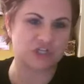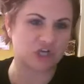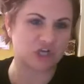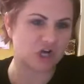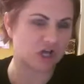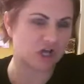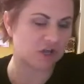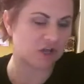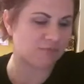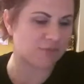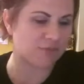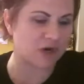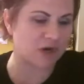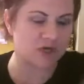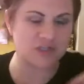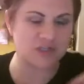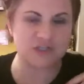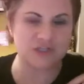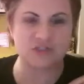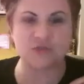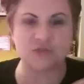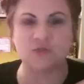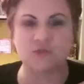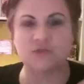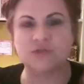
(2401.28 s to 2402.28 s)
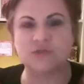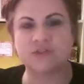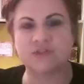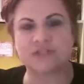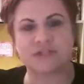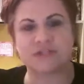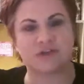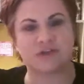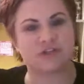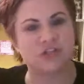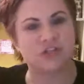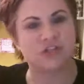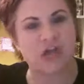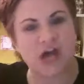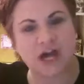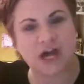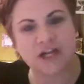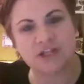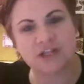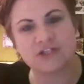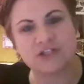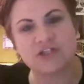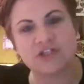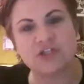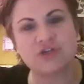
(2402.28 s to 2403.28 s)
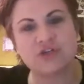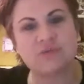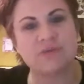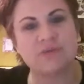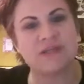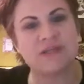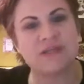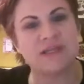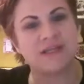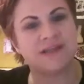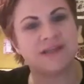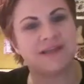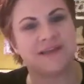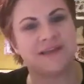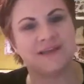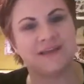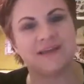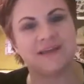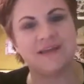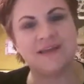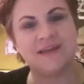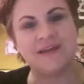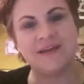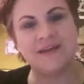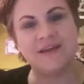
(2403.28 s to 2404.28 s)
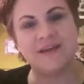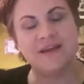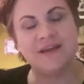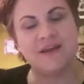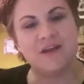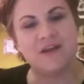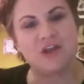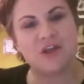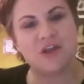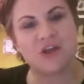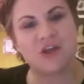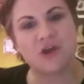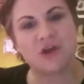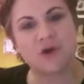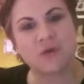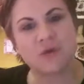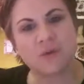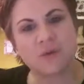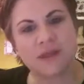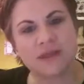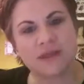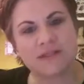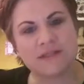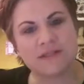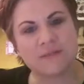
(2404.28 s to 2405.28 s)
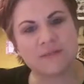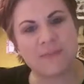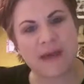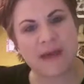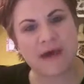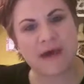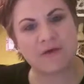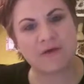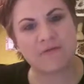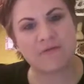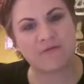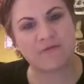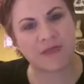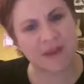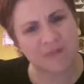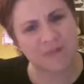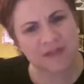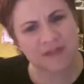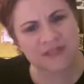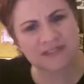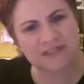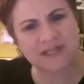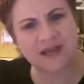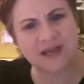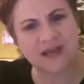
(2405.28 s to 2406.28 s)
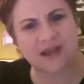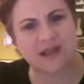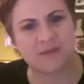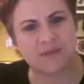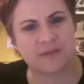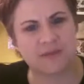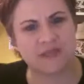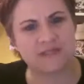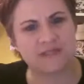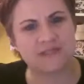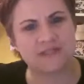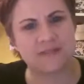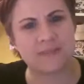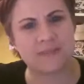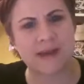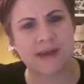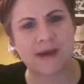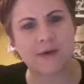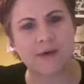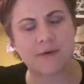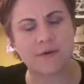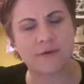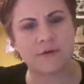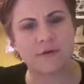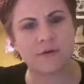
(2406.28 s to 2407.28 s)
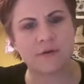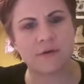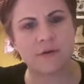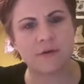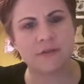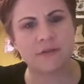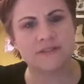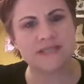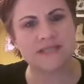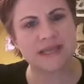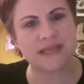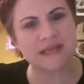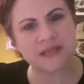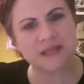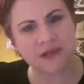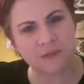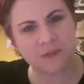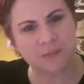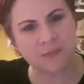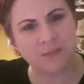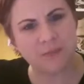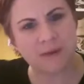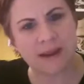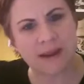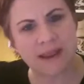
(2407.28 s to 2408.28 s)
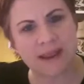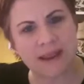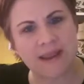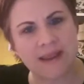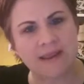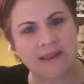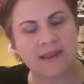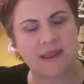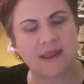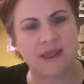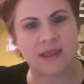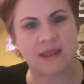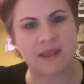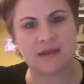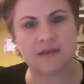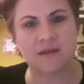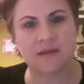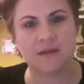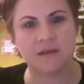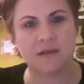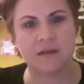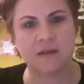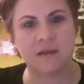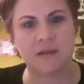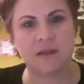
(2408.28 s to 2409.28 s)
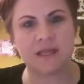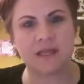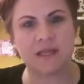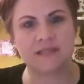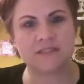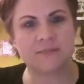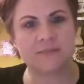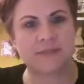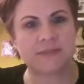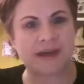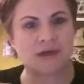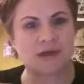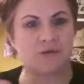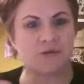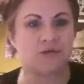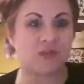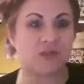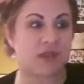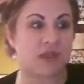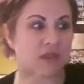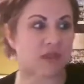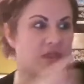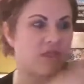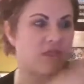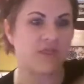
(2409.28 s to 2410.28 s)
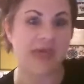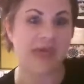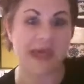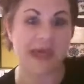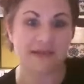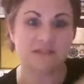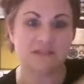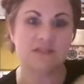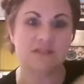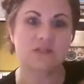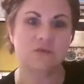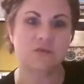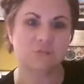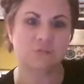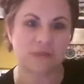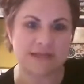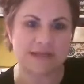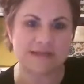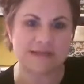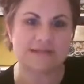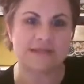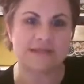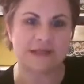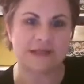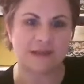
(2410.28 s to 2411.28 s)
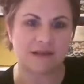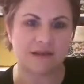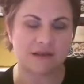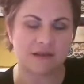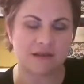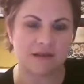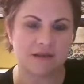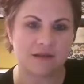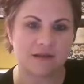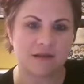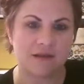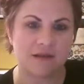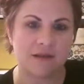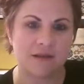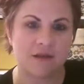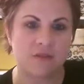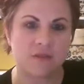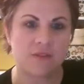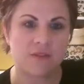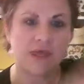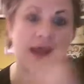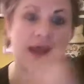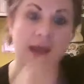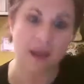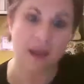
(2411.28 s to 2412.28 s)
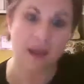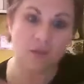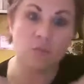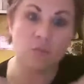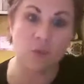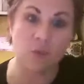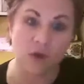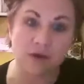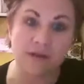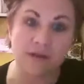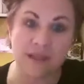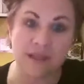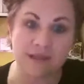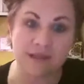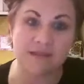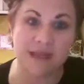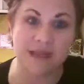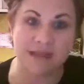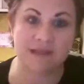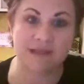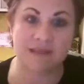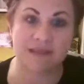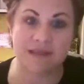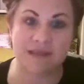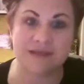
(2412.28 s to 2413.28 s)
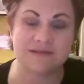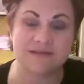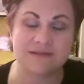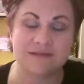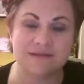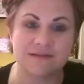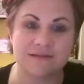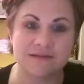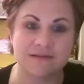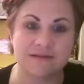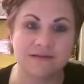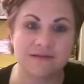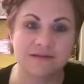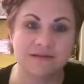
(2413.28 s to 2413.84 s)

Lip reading: call them, bar stools, and they're talking to me. And, you know, it's about family time, and it's about taking a break. And it's about that's the reason that I'm working like this,